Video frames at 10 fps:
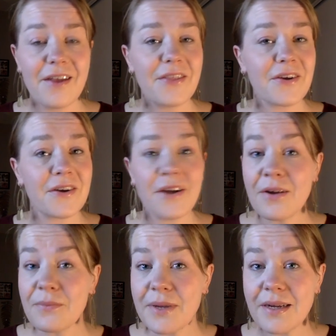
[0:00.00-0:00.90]
they're
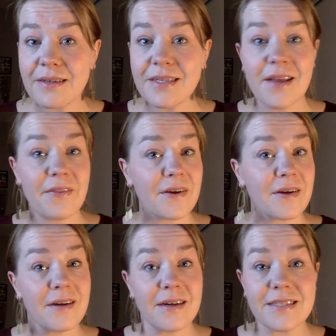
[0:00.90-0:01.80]
not weird, they're
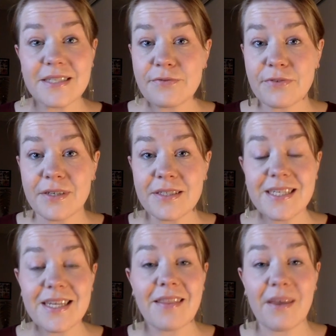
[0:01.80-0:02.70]
not
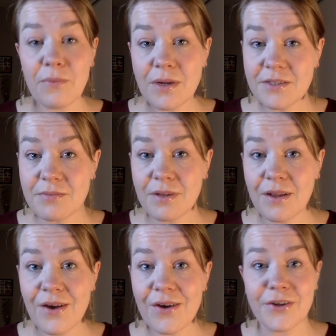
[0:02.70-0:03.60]
different, they want to
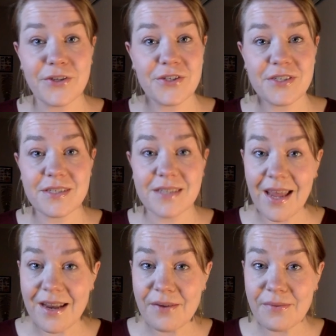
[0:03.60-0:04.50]
belong just as
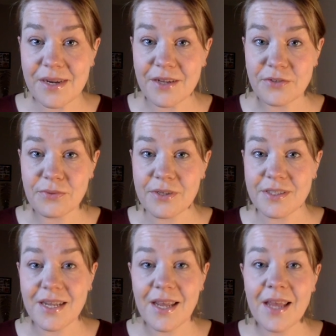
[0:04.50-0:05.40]
anyone else
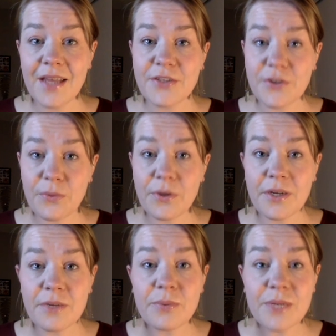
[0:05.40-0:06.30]
wants. So we're going
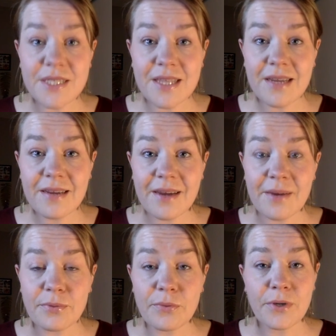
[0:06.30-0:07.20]
to bridge that
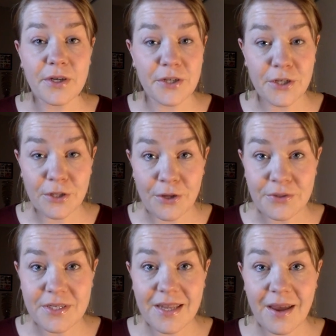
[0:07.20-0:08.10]
gap, we're going to
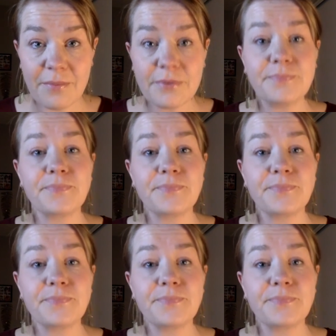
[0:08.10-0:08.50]
close the gap,